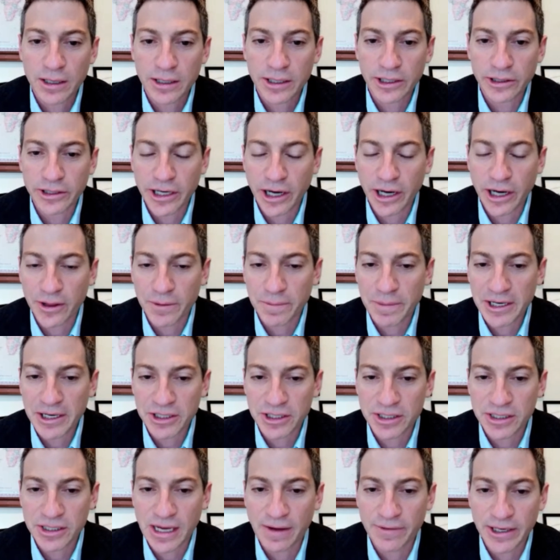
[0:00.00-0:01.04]
nearly all the
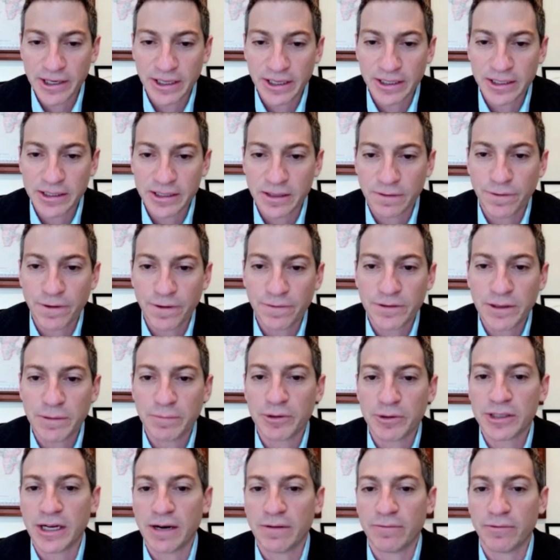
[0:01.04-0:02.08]
patients having at least a
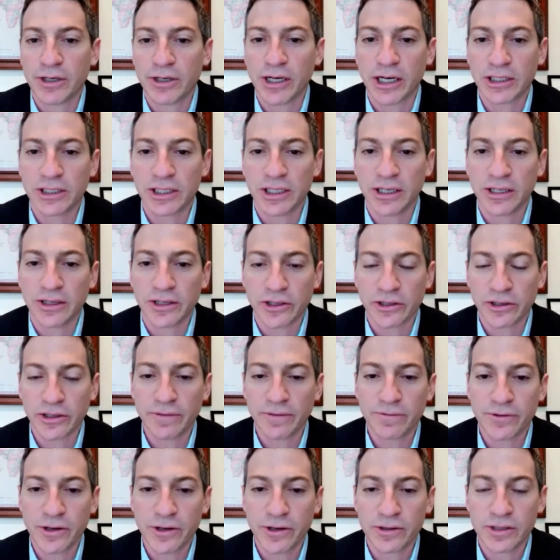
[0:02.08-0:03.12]
50% reduction in their
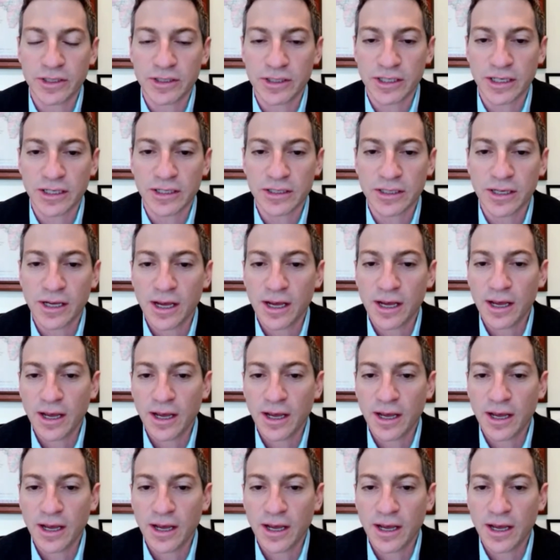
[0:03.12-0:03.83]
lymph node disease.